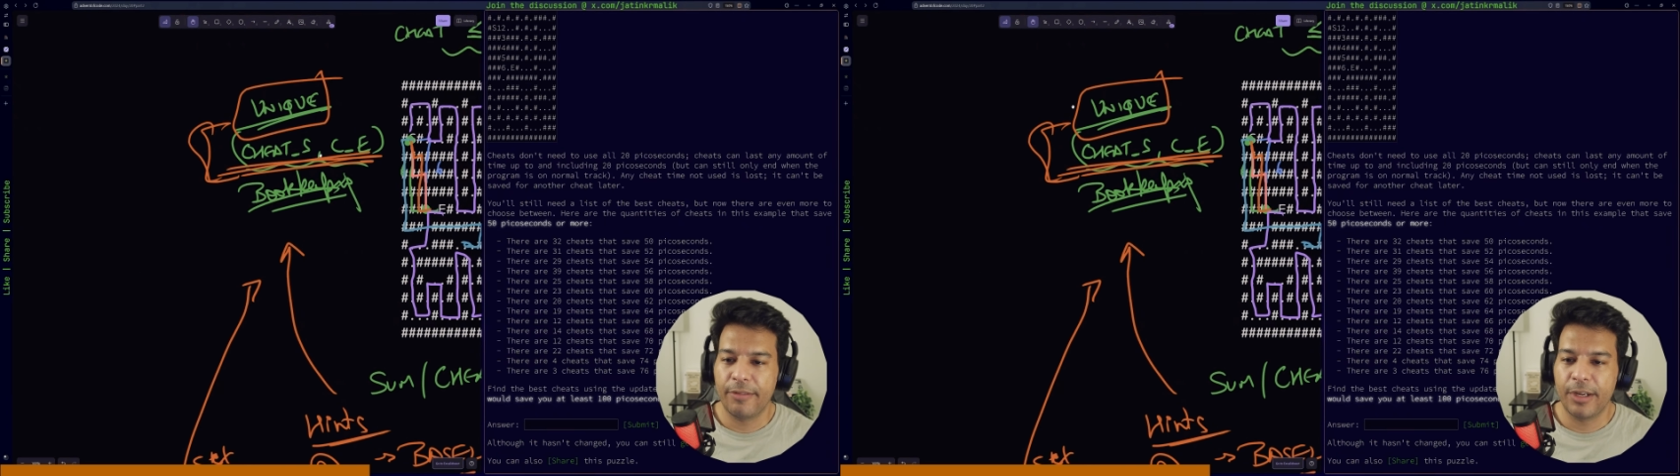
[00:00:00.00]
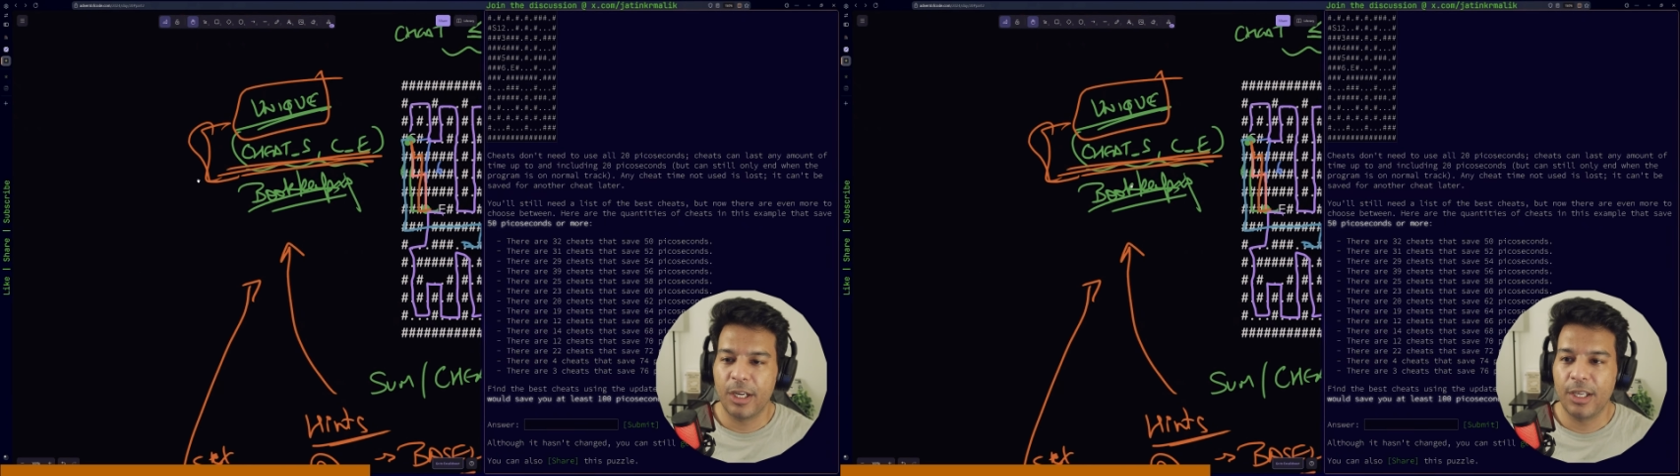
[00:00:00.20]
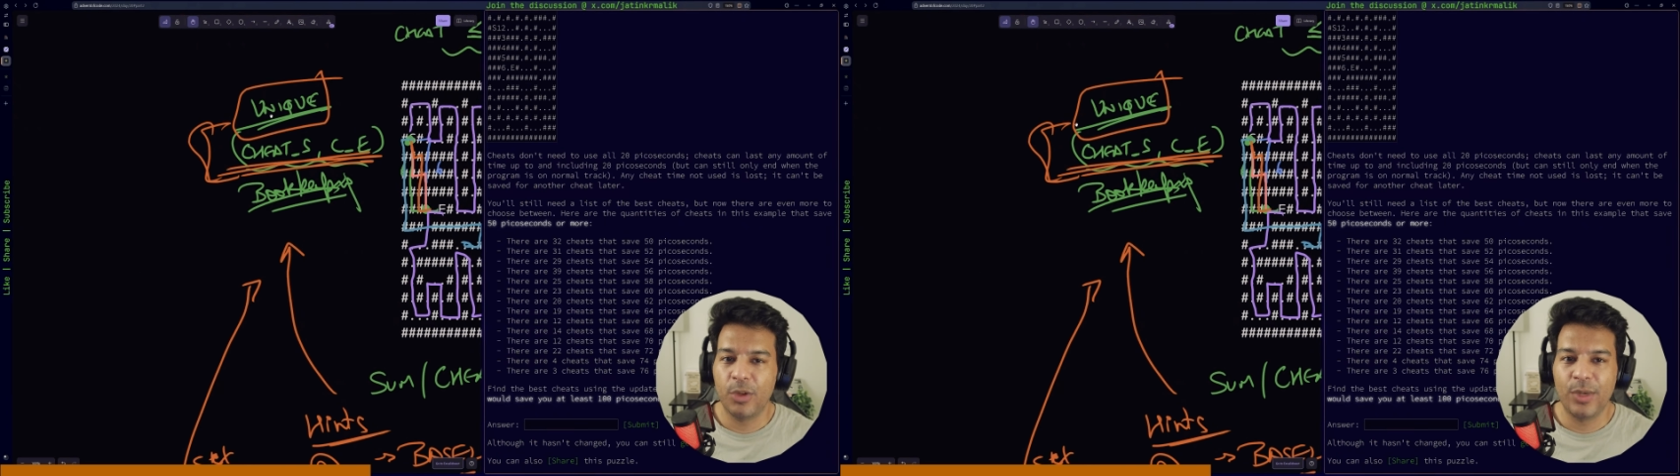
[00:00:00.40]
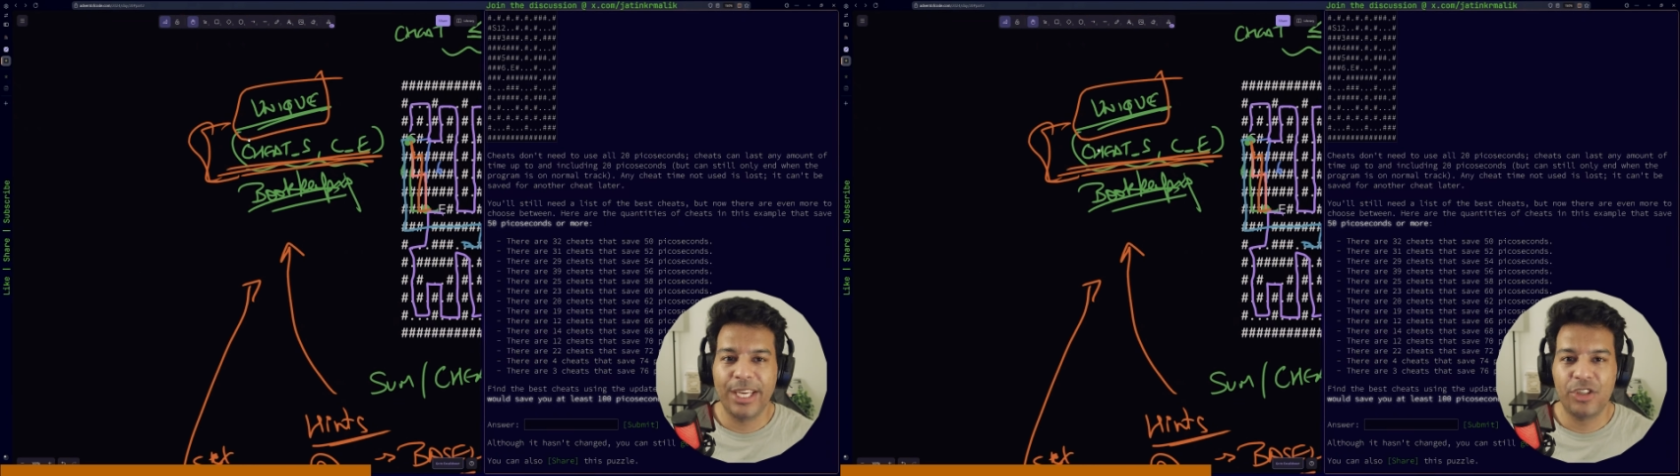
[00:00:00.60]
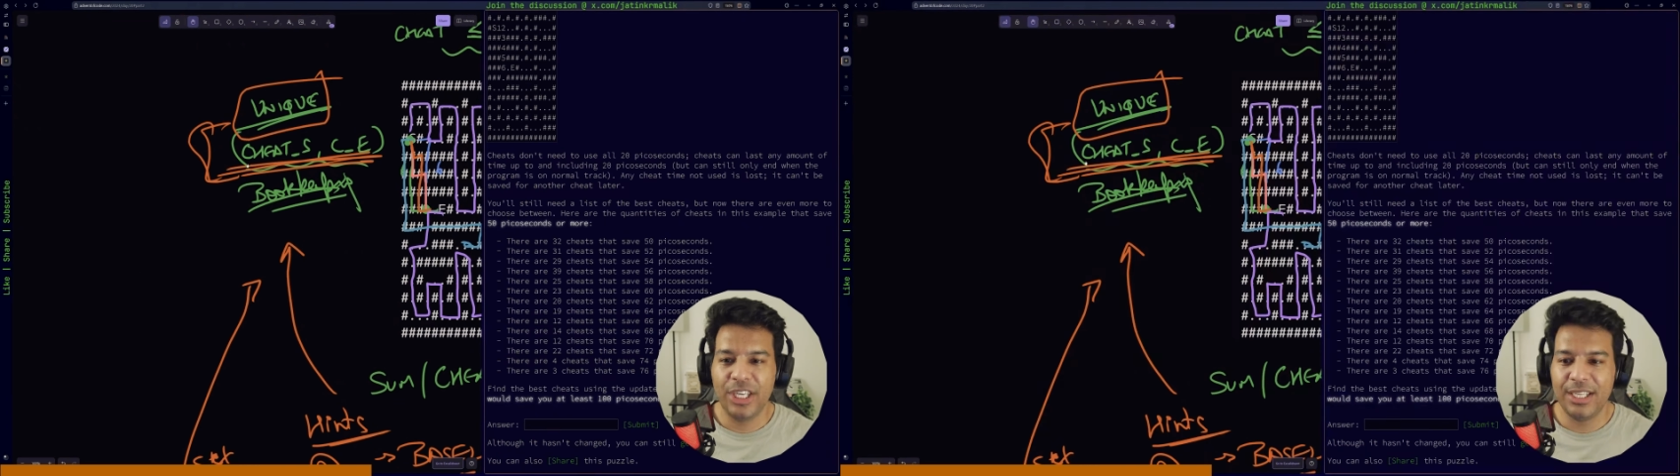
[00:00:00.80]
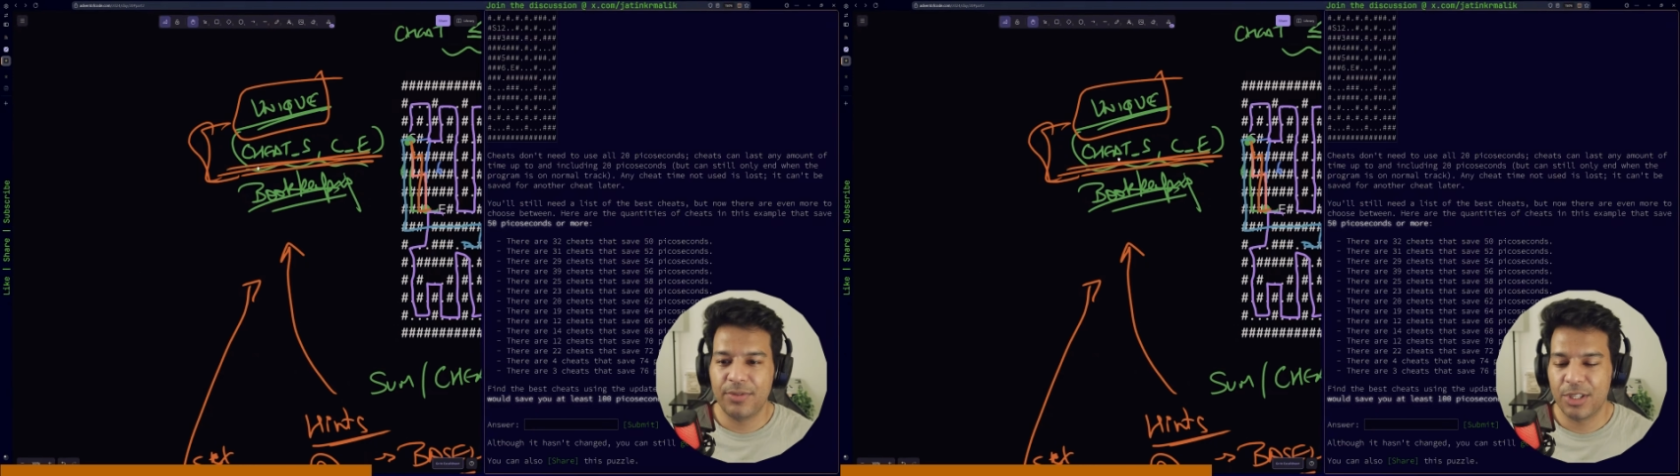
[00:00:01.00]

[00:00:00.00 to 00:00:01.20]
our unique cheats,